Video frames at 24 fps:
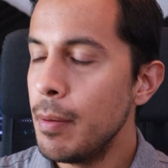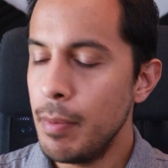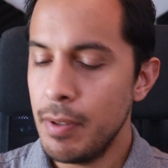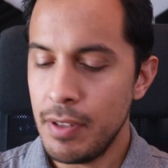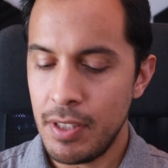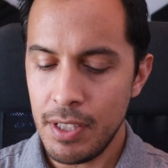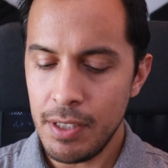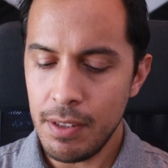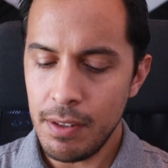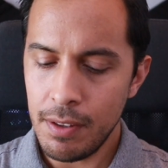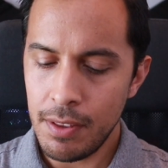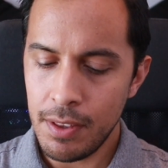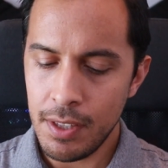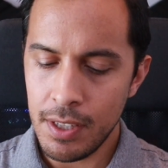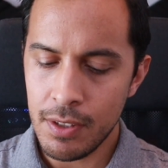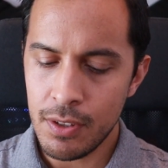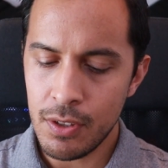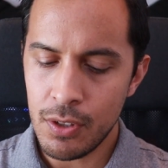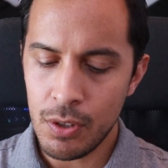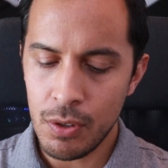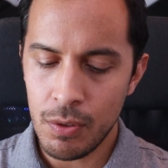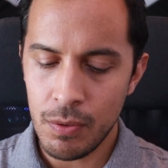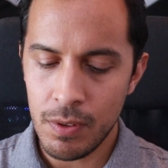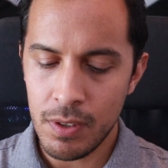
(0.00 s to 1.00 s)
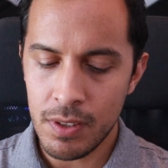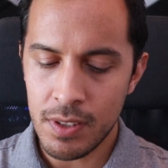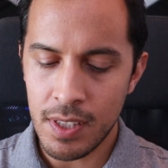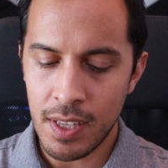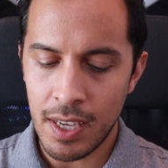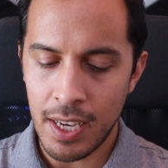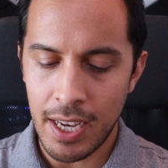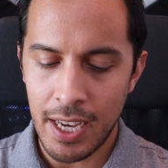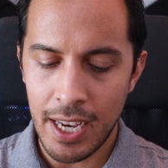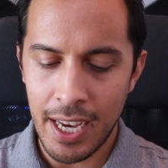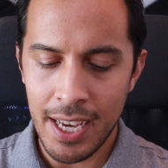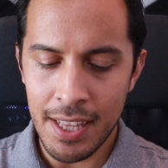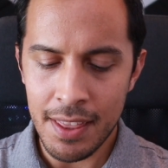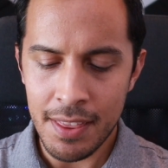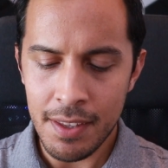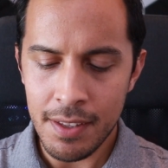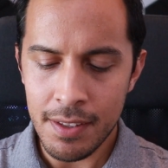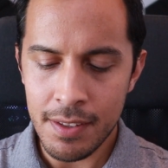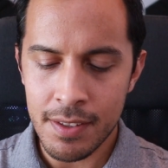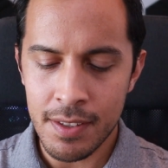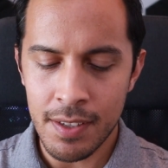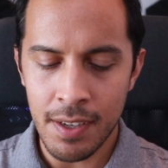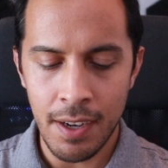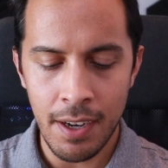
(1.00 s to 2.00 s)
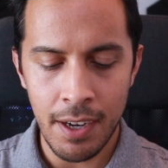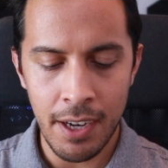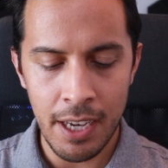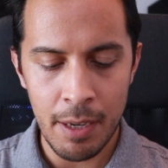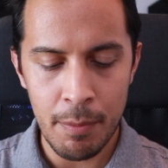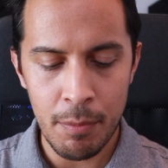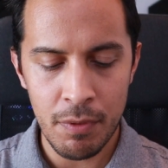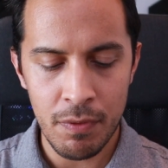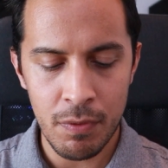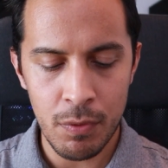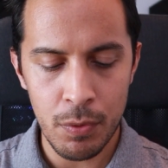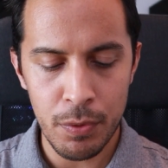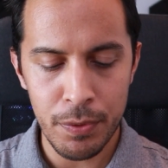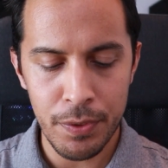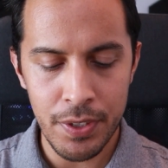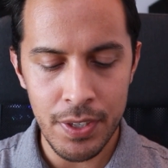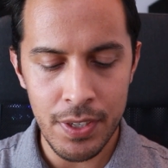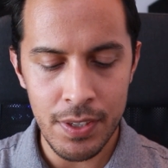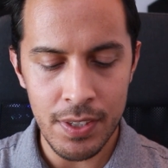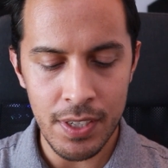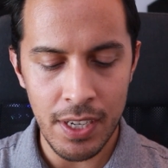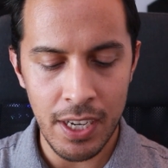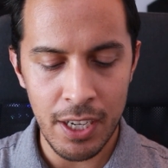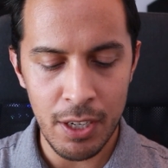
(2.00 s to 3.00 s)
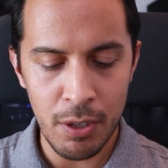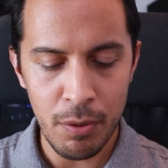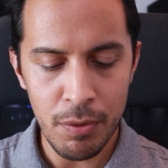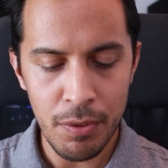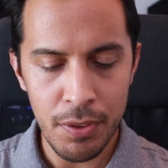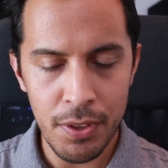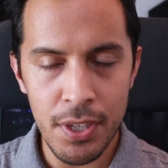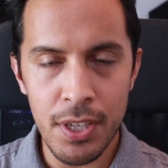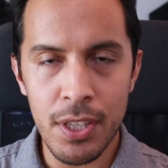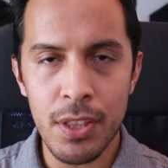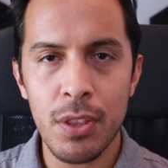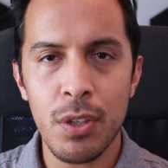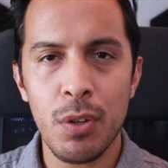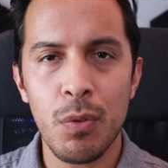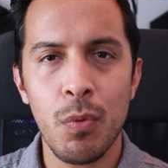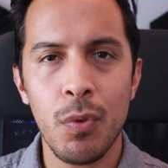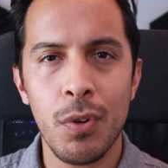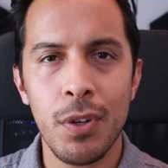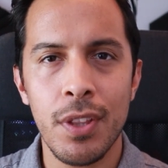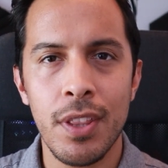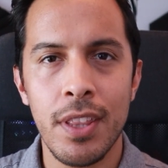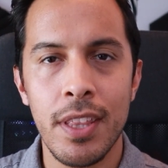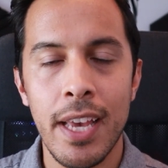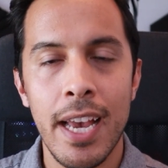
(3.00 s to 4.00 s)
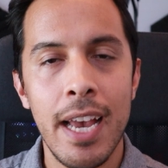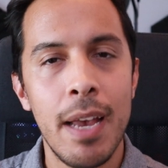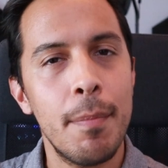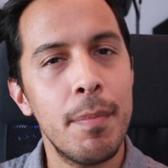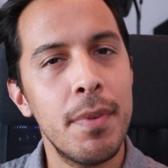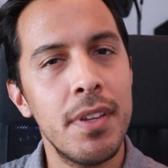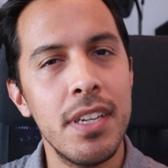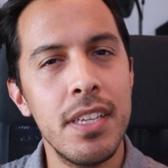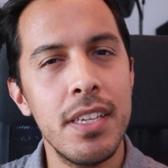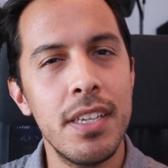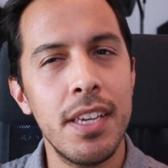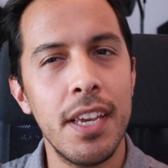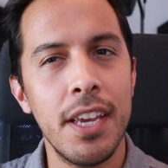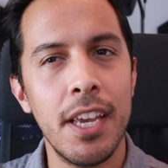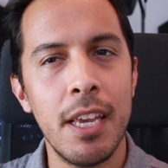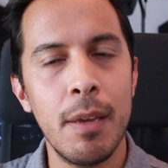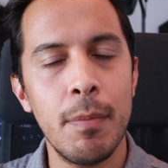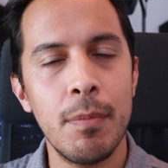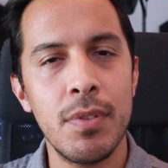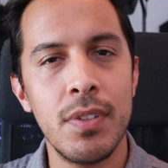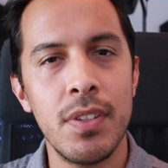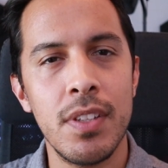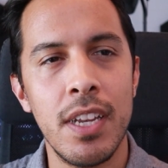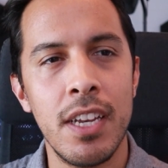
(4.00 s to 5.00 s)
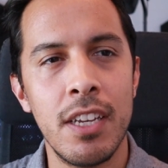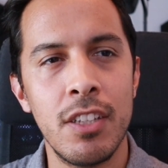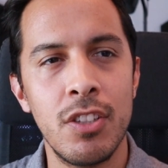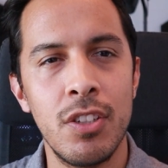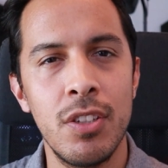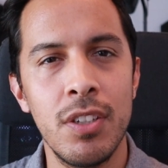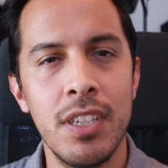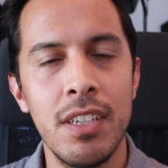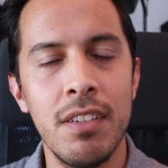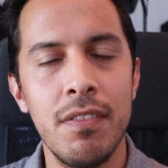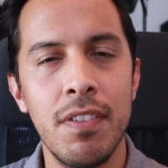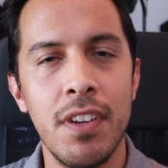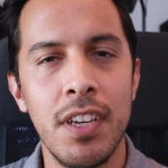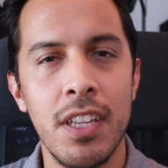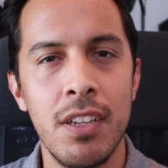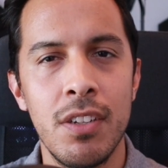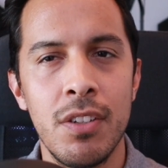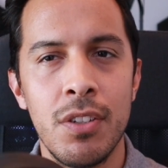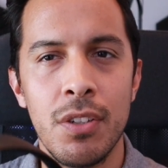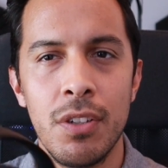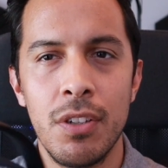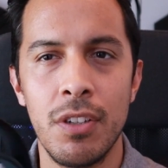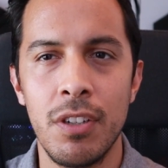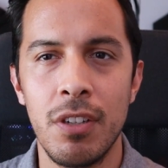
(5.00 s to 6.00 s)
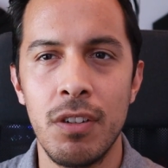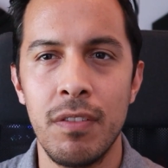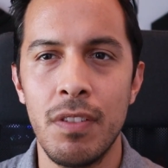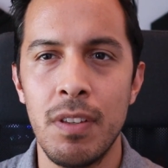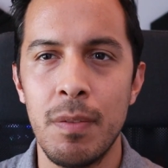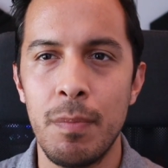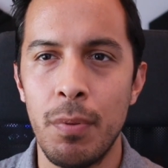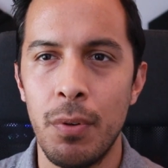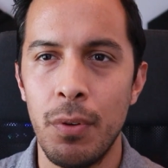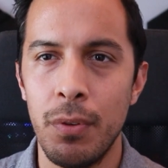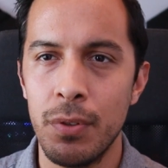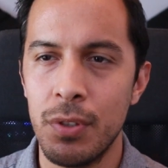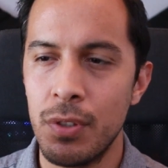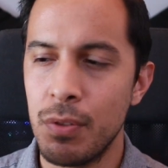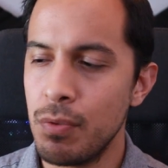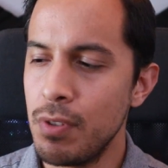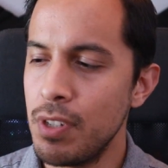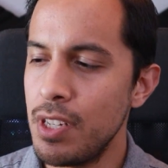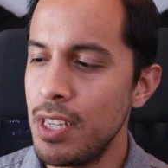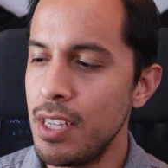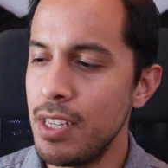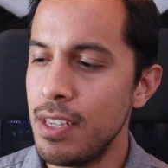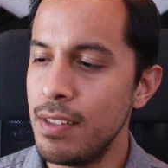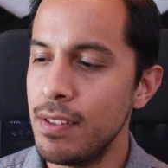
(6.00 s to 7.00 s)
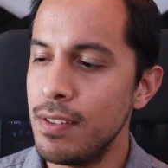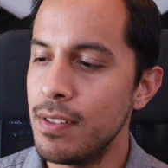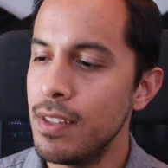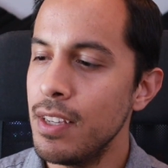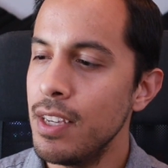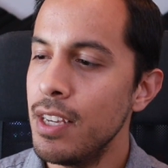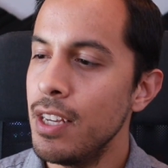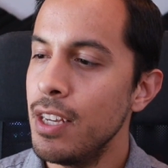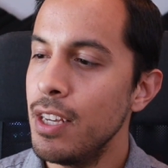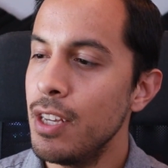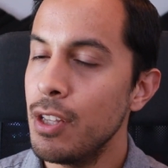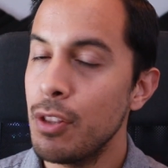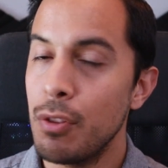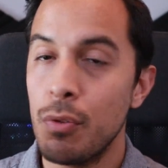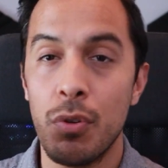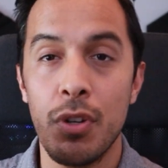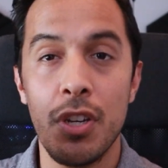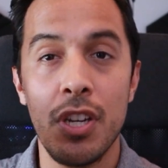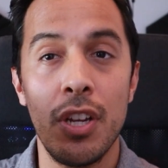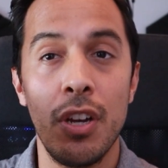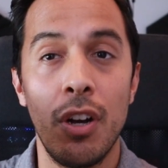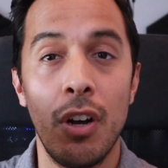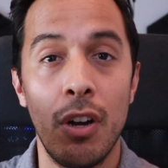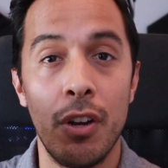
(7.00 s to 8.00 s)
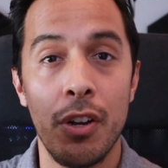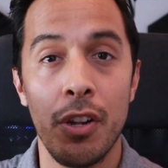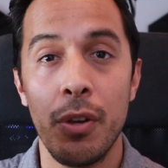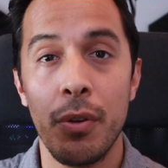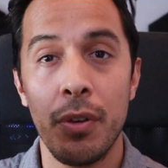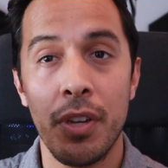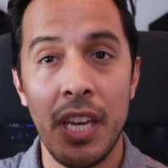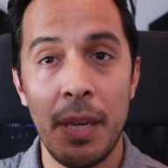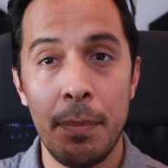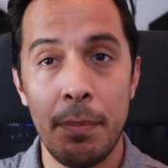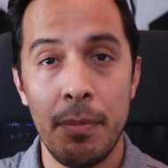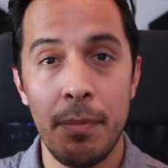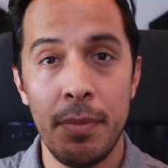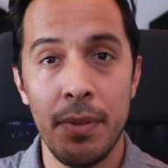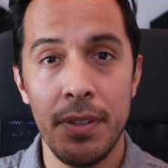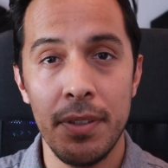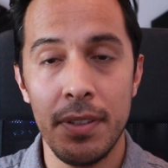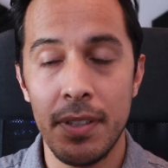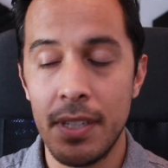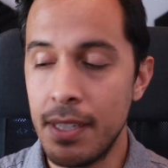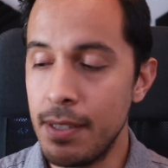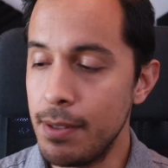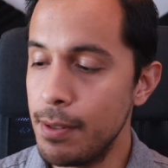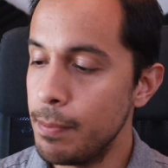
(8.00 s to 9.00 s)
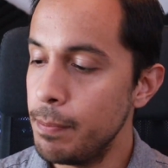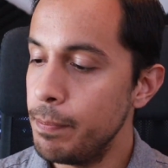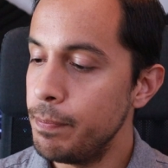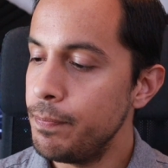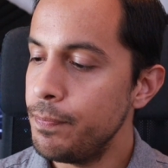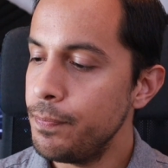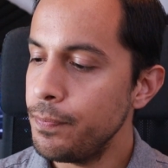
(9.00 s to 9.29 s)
But the other thing too is that at the time of release, I don't think there were that many games that took advantage of the Pulse 3D's 3D audio capabilities.